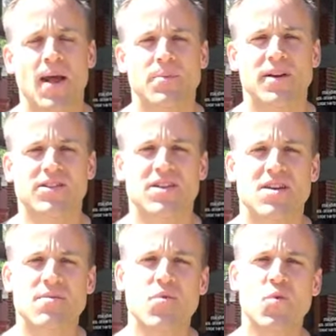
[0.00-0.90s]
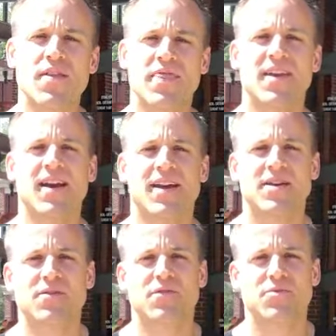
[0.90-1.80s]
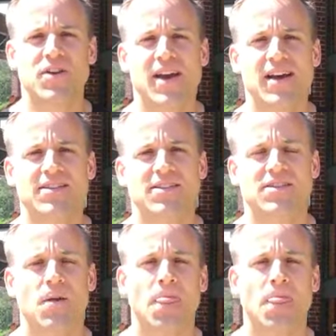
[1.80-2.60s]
because the number one thing I hear from you guys is